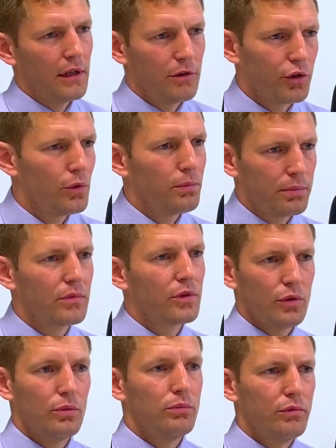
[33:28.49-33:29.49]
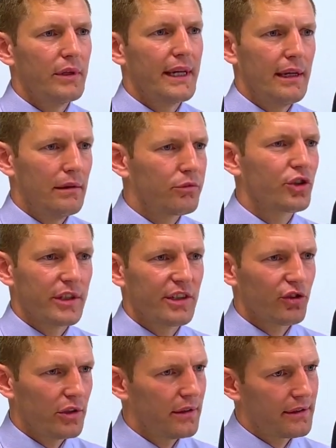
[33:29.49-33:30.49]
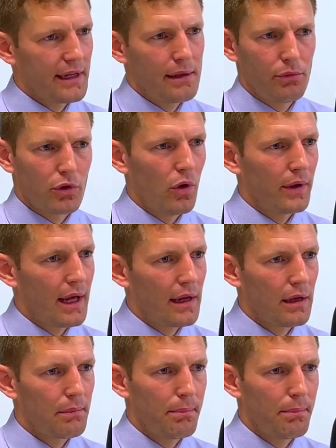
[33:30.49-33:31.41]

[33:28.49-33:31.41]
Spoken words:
Two real traditional teams going at it,